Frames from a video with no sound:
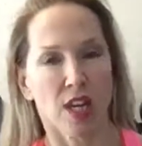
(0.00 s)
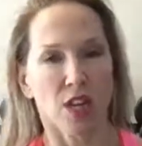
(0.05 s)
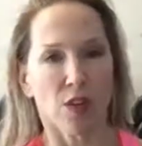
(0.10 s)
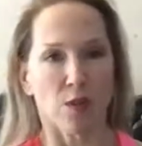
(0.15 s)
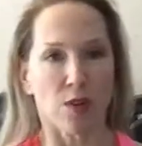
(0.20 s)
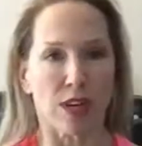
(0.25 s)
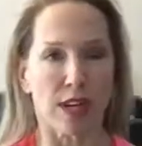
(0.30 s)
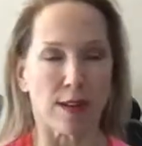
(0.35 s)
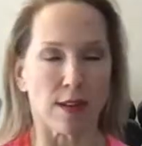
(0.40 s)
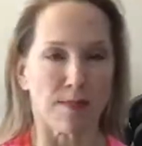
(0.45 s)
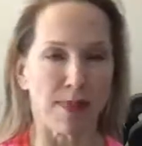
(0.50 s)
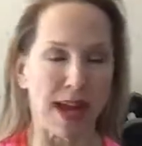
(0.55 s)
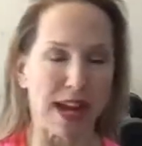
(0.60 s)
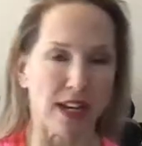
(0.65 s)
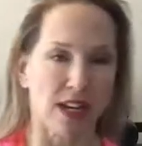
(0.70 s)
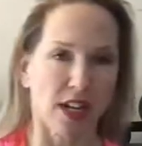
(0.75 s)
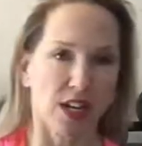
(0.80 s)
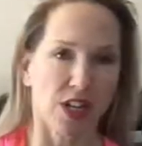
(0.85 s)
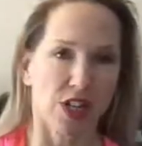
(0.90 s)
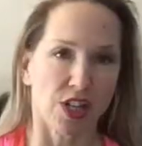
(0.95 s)
You'll keep your back
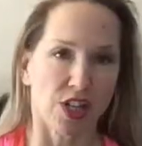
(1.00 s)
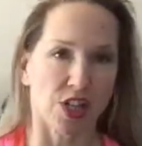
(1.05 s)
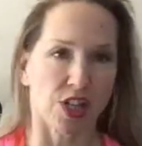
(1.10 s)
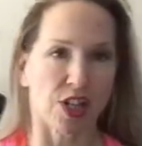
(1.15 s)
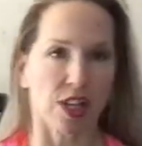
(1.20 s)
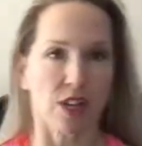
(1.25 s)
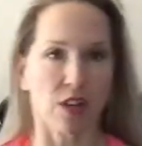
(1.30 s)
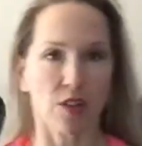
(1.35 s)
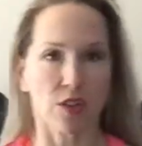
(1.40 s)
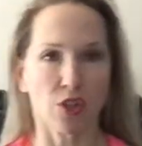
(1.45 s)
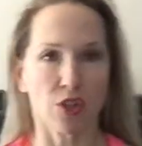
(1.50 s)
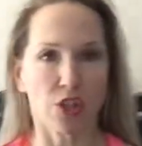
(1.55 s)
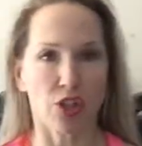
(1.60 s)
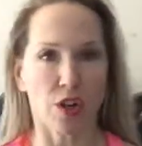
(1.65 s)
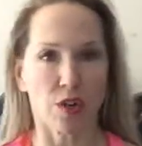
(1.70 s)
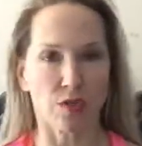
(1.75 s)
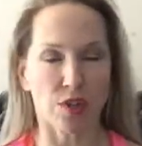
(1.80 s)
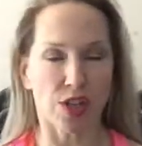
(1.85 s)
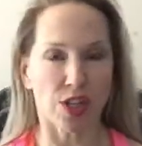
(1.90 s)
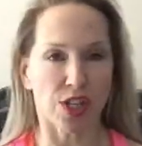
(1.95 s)
nice and still, your
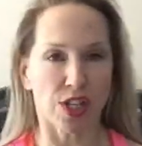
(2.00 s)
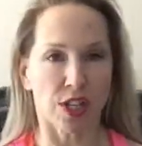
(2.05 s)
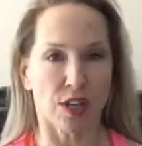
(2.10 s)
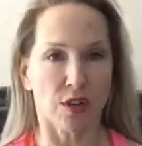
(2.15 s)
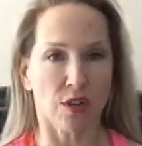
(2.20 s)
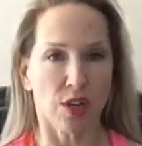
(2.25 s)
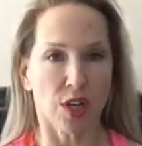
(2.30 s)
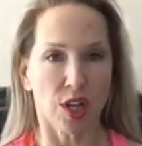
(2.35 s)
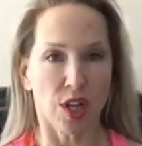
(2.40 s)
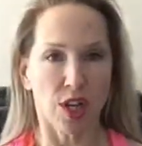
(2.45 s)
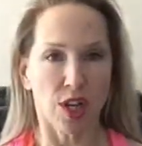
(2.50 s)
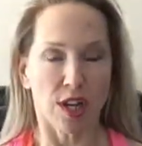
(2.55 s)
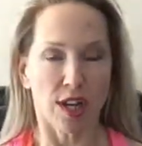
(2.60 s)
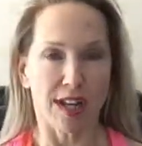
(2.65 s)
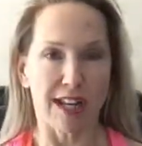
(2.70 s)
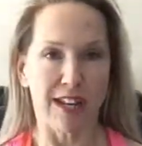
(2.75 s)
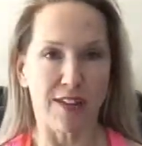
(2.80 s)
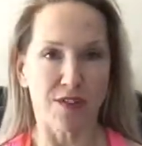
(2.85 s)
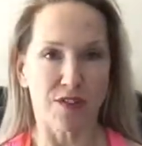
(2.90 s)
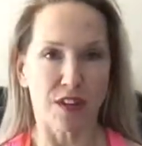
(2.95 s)
shoulders still,
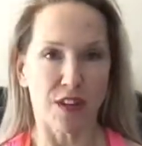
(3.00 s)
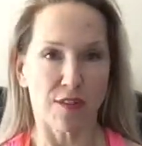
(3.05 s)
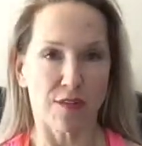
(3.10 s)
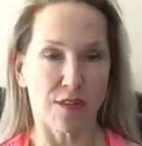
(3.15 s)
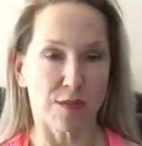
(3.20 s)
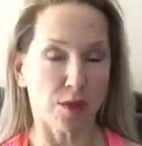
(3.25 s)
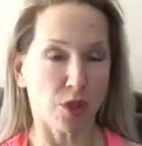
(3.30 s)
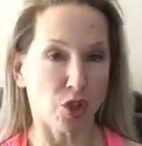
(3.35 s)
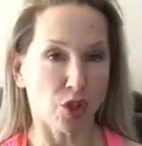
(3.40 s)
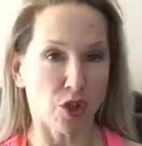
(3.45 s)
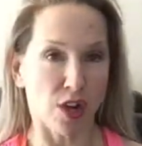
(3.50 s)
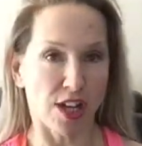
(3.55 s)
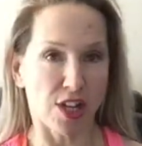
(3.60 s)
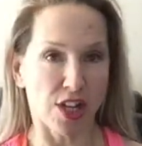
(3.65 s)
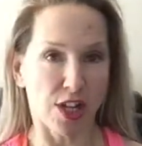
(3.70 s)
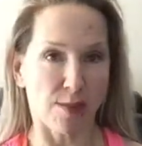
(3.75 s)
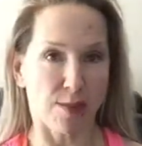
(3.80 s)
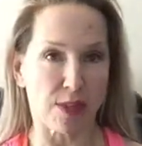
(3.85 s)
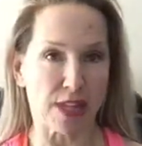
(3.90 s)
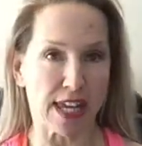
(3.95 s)
lifting from the
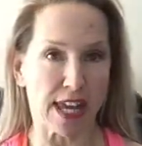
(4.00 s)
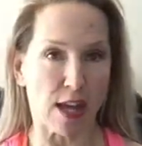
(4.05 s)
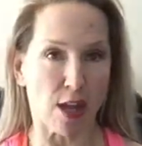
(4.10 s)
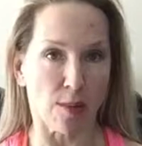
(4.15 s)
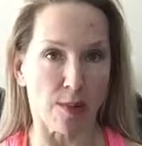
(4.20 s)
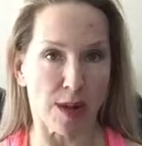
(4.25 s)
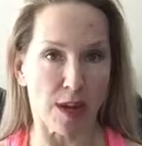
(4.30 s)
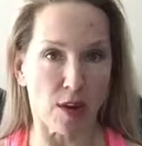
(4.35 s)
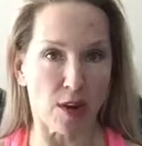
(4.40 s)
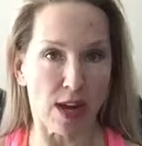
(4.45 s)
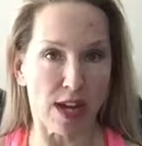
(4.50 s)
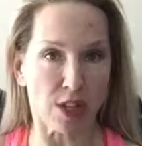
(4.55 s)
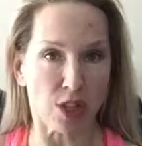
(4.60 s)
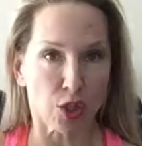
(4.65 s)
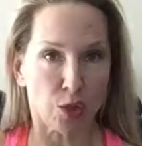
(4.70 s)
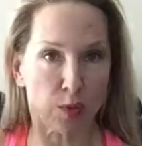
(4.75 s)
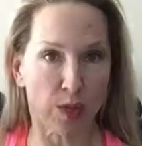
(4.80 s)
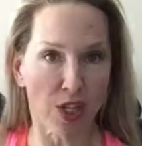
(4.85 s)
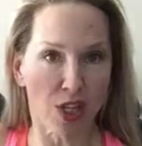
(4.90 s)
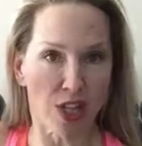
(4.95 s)
tricep and the elbow and
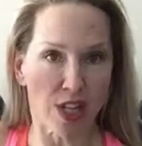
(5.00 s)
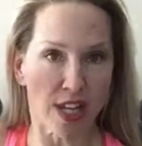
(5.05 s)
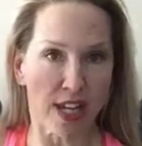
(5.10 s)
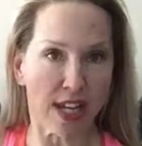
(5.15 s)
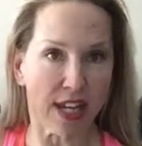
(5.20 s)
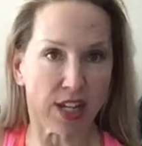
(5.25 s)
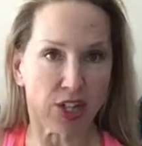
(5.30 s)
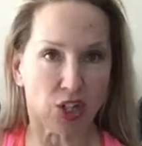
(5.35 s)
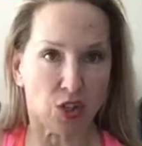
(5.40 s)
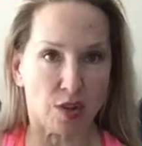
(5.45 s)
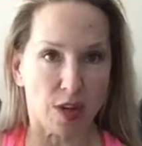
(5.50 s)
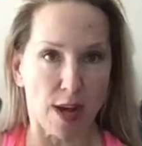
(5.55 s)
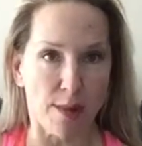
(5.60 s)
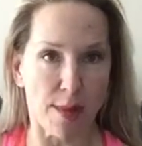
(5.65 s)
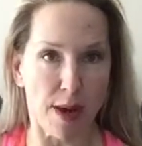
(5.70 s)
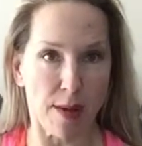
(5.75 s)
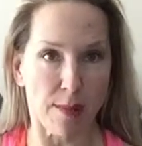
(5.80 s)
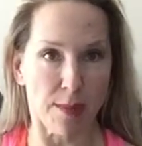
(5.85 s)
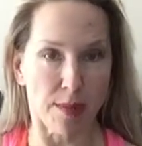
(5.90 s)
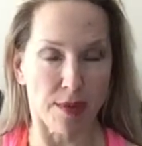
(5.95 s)
twisting as you come
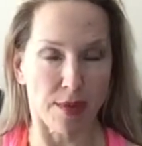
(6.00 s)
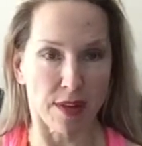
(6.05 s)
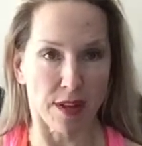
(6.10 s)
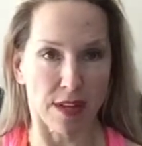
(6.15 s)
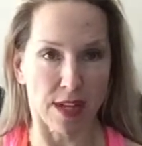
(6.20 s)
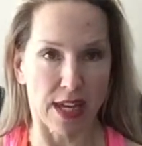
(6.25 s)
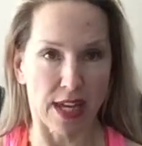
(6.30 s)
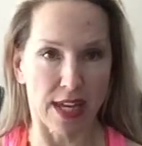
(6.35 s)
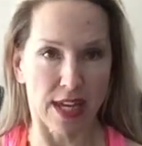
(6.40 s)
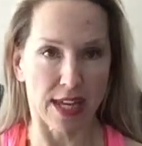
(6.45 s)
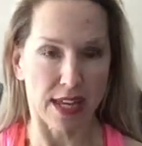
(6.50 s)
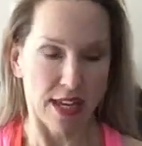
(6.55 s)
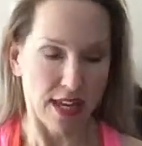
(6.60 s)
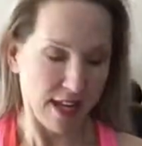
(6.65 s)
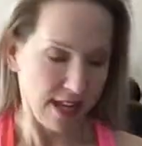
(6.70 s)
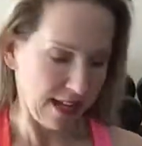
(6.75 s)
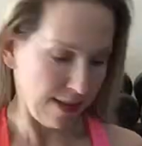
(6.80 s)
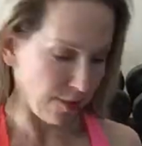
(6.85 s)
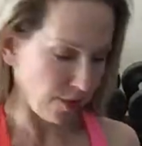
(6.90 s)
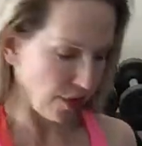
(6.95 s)
up, okay?
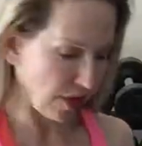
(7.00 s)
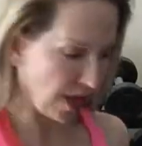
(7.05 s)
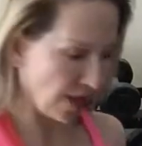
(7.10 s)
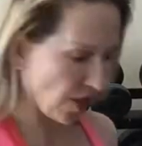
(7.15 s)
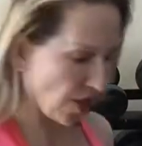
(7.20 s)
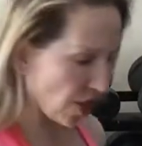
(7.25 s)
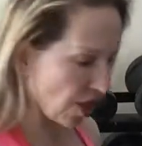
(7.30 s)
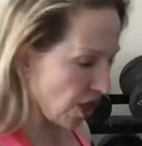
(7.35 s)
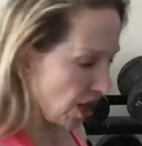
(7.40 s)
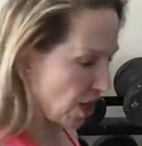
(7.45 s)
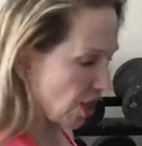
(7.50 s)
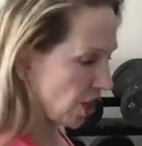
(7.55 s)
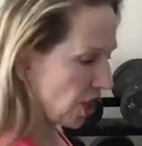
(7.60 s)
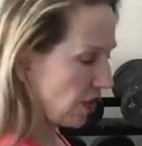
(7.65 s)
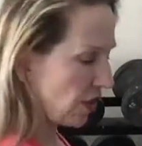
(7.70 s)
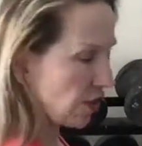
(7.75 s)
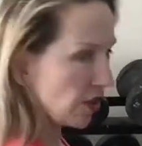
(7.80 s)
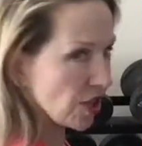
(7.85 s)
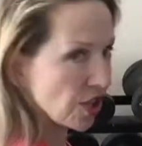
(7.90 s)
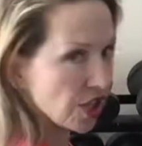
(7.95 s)
Let me do that on the side so you
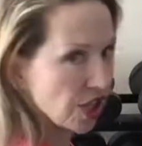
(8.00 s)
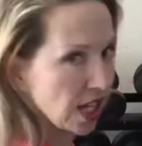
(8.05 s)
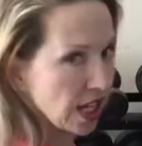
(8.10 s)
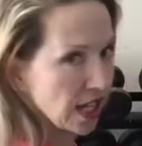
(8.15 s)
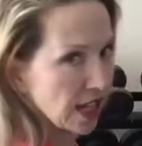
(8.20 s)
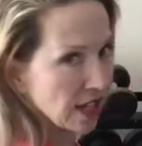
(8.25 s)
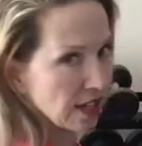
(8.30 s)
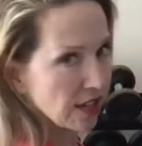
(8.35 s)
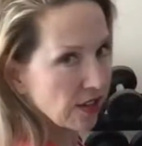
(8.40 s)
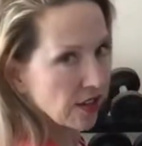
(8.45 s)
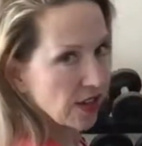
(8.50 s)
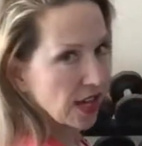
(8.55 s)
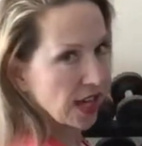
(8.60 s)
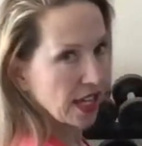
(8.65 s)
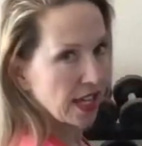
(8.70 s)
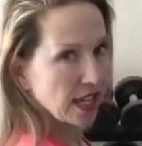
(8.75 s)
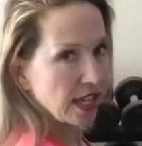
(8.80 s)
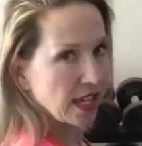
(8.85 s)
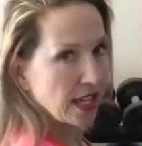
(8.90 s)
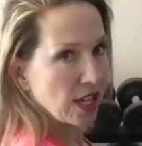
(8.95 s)
can see, okay?
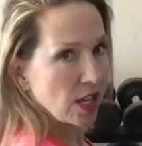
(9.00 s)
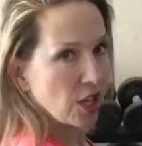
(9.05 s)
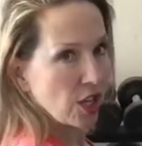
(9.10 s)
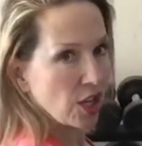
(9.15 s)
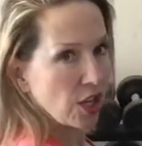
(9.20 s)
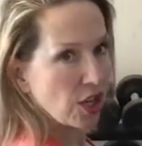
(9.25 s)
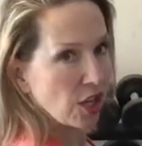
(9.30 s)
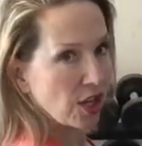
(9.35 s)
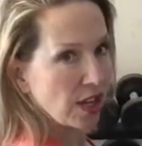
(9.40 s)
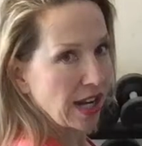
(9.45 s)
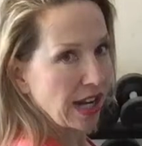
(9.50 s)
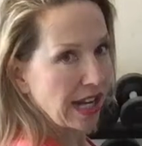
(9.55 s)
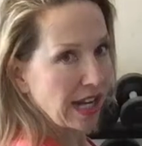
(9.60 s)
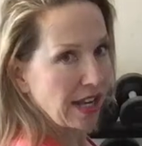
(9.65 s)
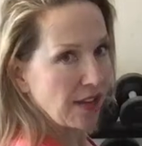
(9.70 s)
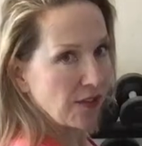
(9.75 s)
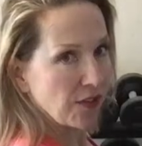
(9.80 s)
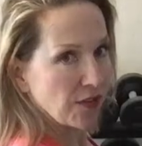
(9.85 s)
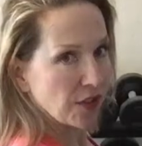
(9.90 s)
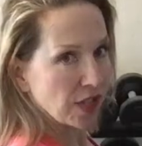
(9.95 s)
You're going to
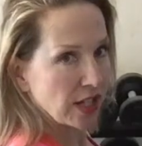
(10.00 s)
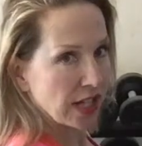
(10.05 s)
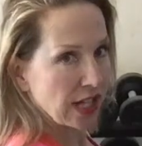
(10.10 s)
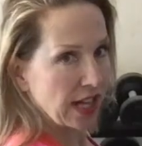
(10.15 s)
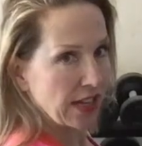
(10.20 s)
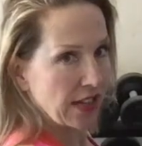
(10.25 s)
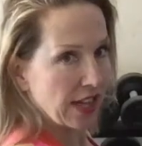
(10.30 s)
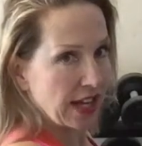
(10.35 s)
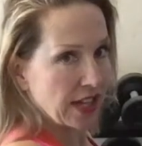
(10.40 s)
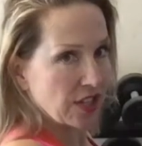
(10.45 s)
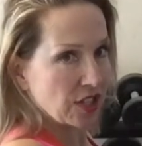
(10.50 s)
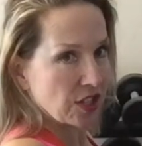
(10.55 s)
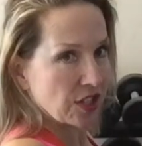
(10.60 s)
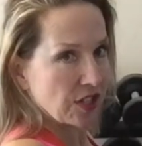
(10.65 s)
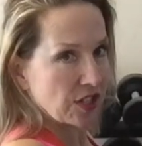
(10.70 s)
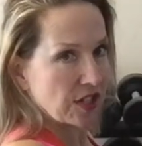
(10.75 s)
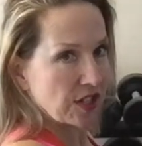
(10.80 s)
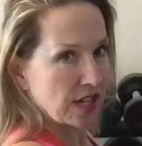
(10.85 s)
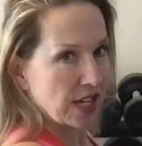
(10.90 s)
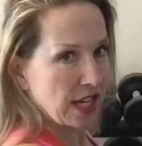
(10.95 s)
lift like that,
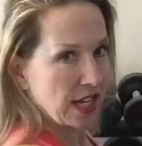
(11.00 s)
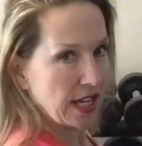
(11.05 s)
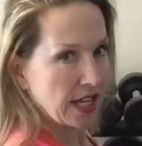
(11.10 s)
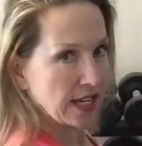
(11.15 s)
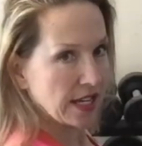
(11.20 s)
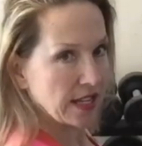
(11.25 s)
okay?